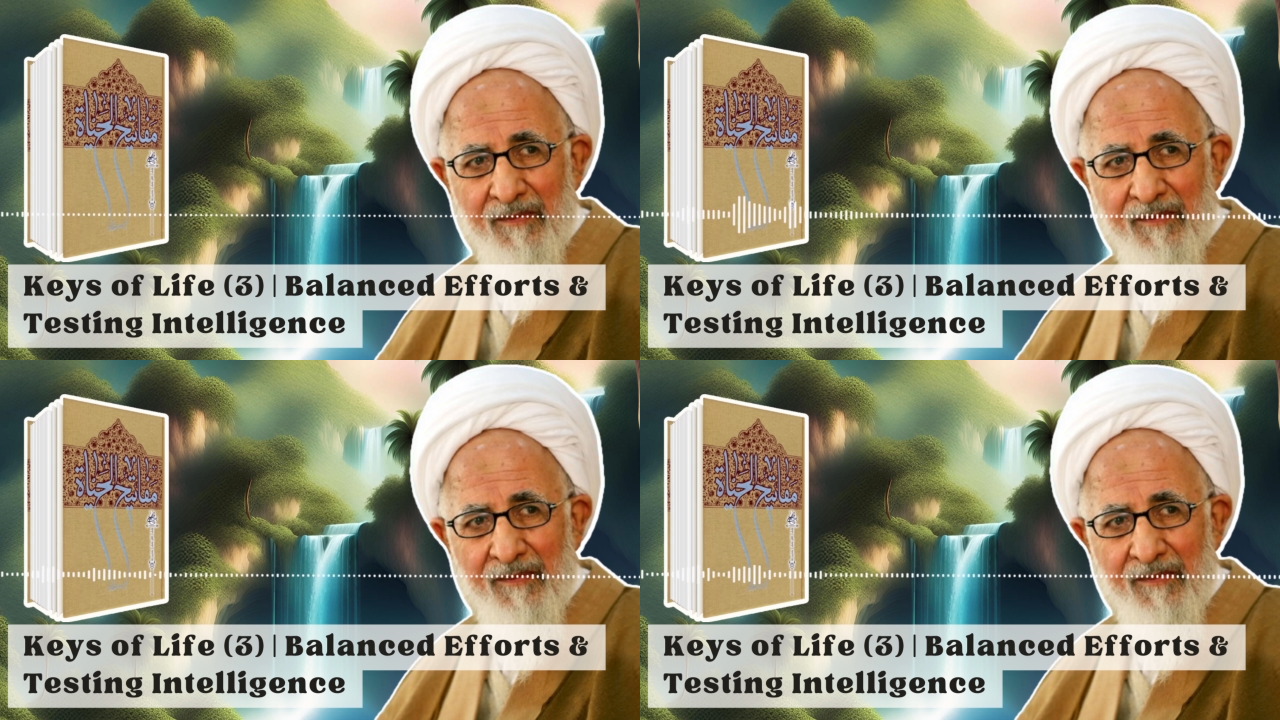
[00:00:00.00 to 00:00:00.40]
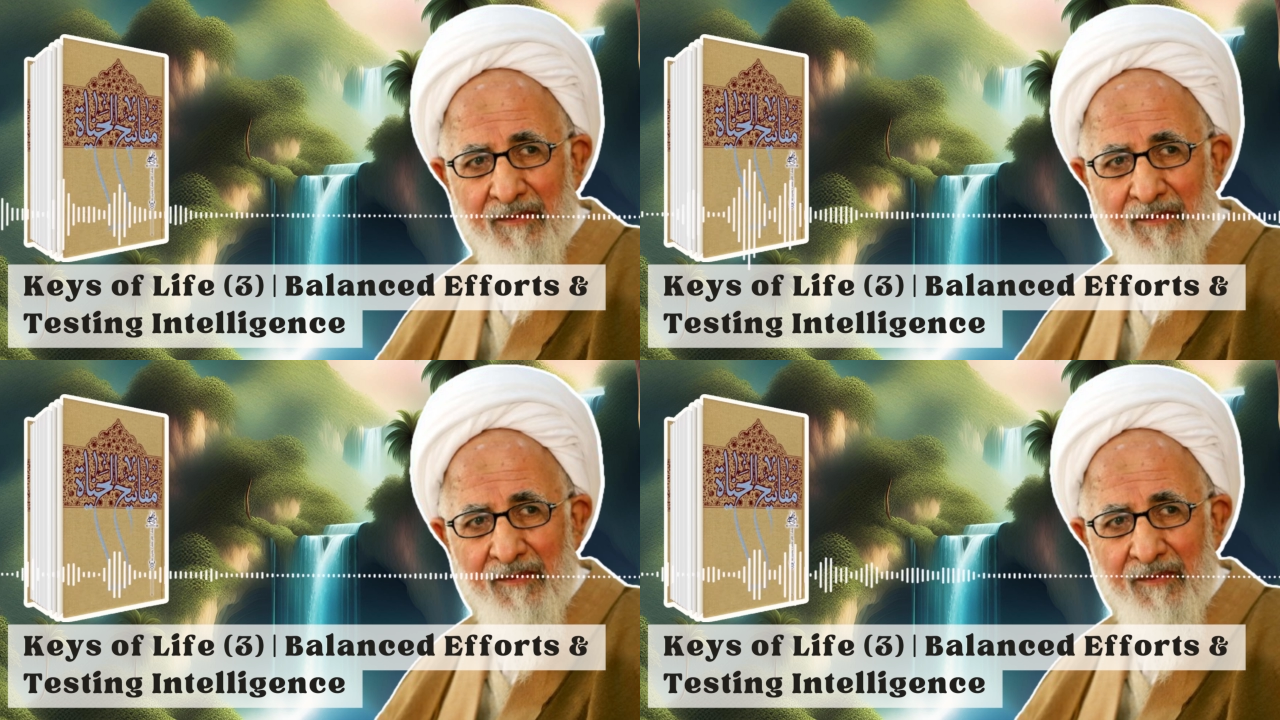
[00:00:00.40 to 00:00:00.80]

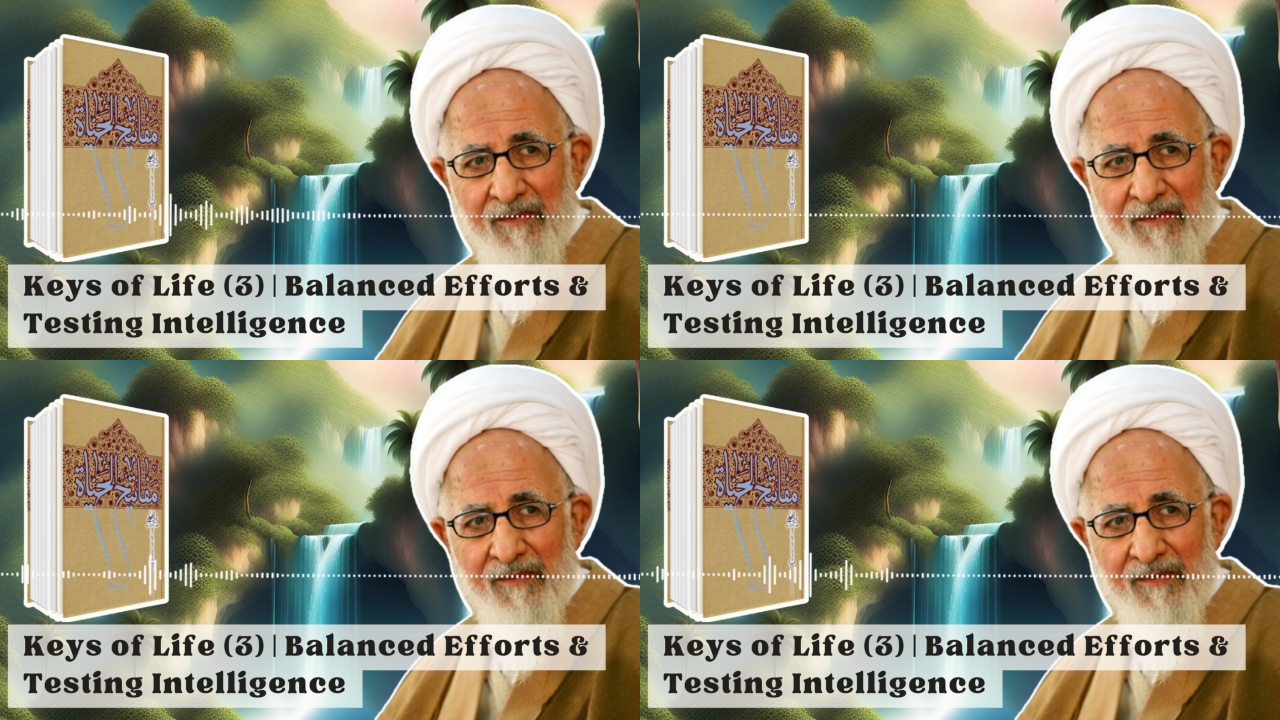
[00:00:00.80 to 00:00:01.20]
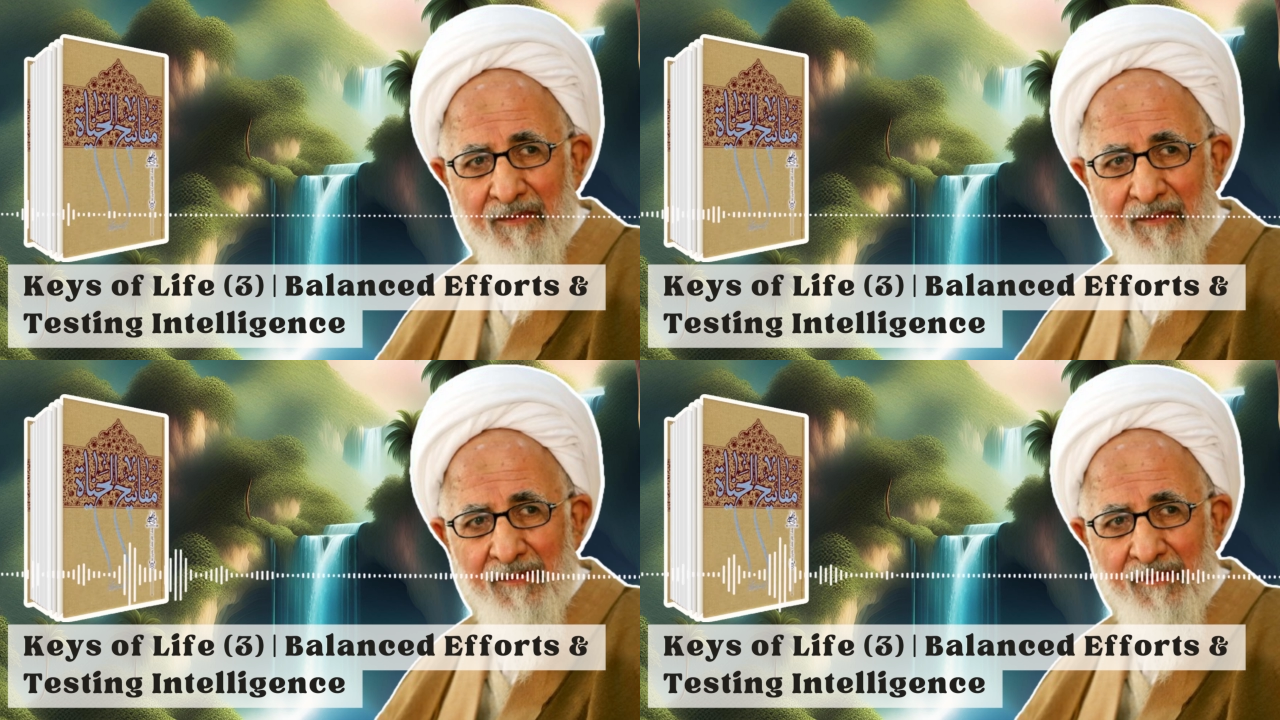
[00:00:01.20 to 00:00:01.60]
Physically as well. Yeah,
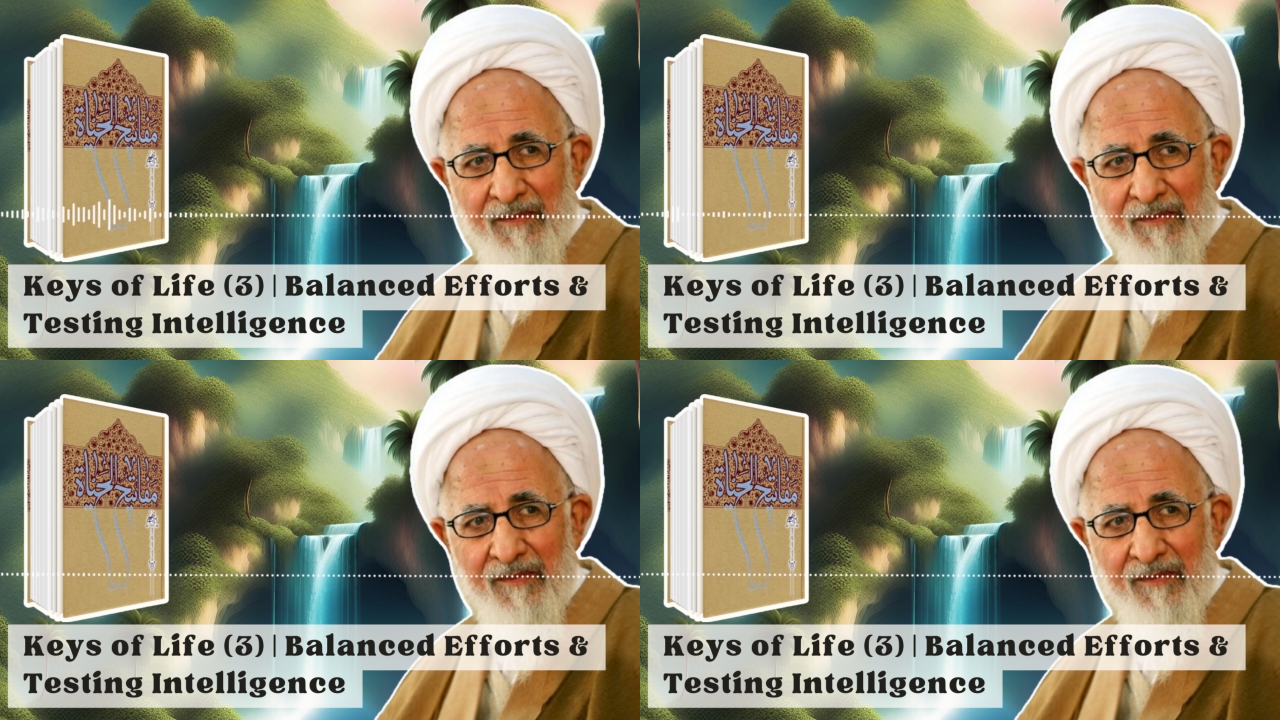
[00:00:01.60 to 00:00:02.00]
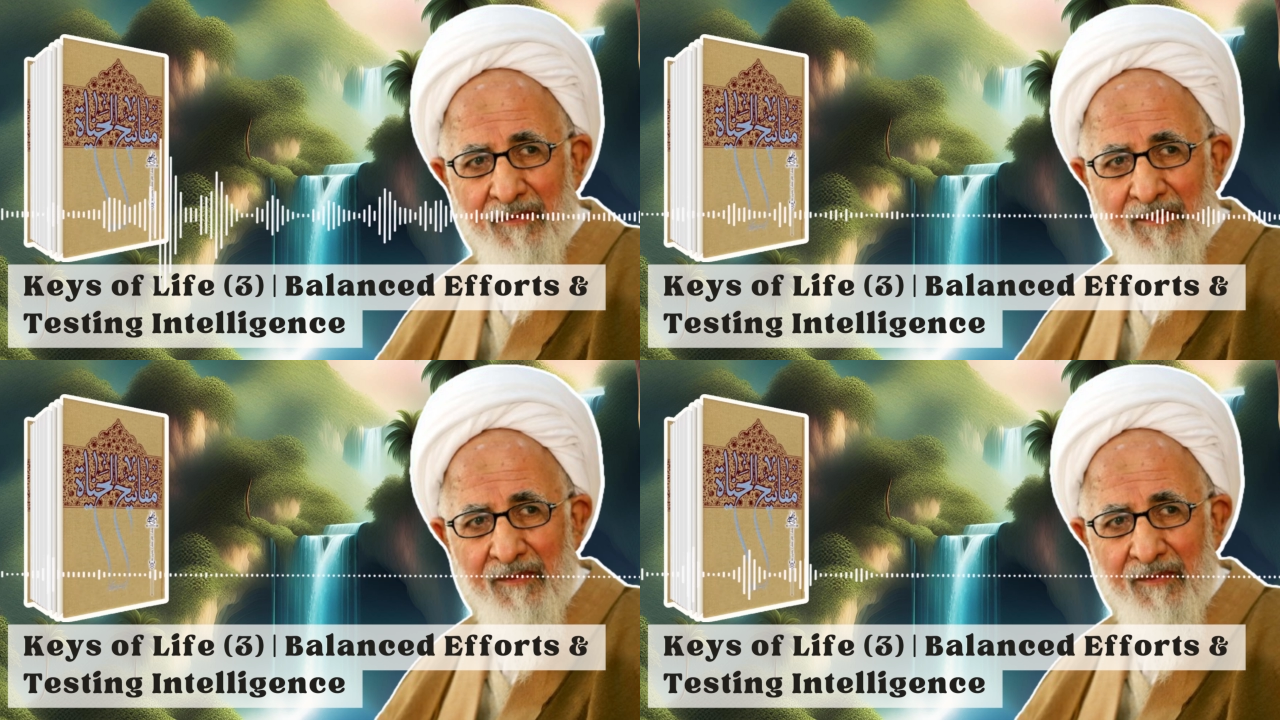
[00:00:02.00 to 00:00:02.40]
we should
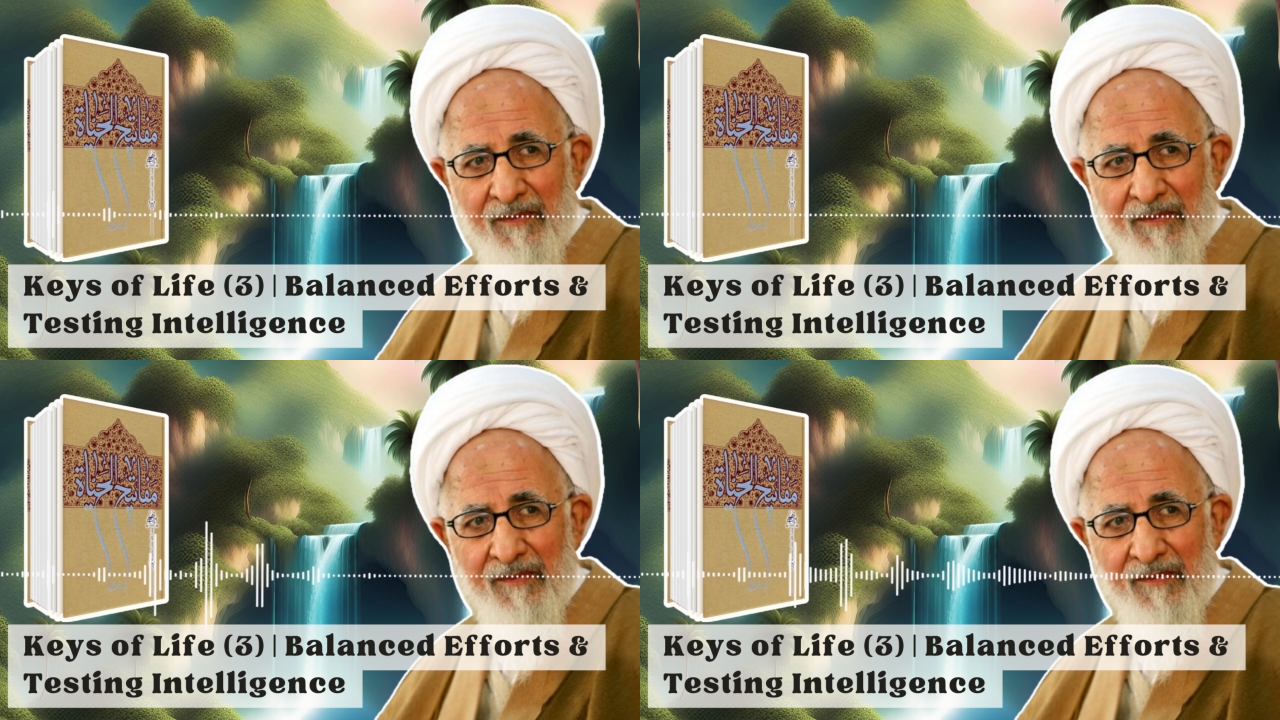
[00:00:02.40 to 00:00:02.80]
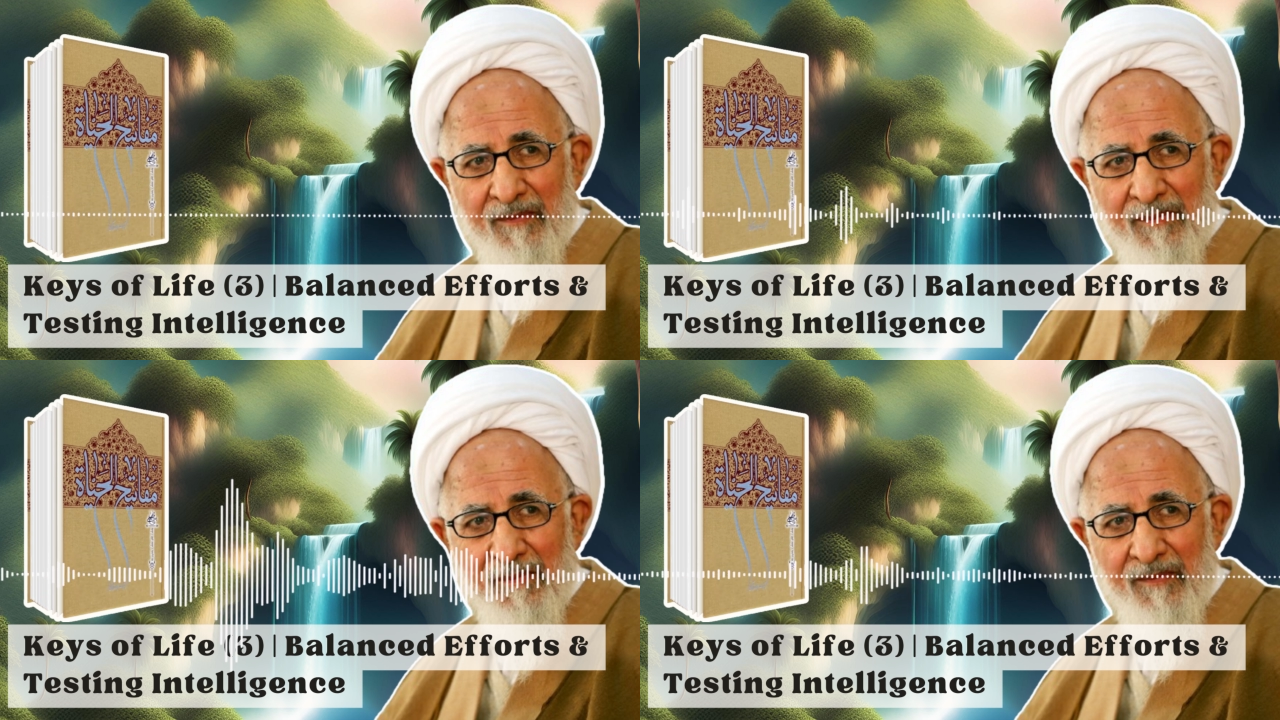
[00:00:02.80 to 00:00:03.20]
start eating so
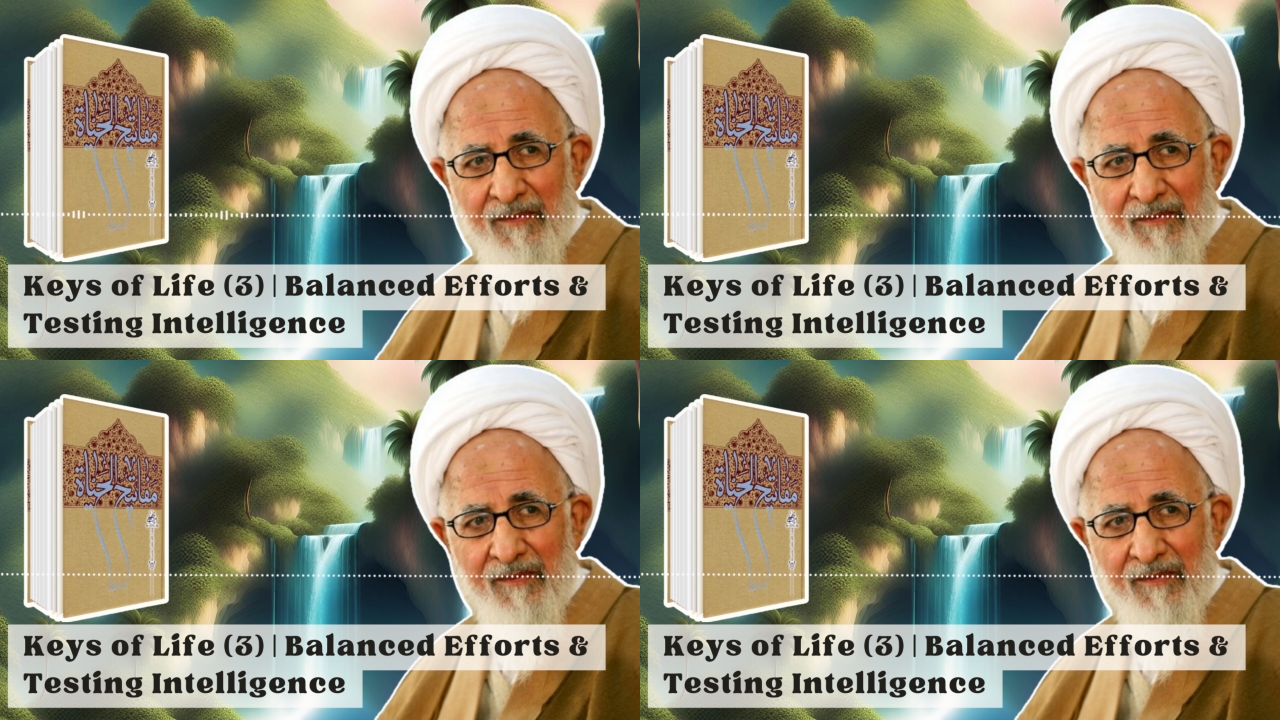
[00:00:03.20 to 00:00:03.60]
much now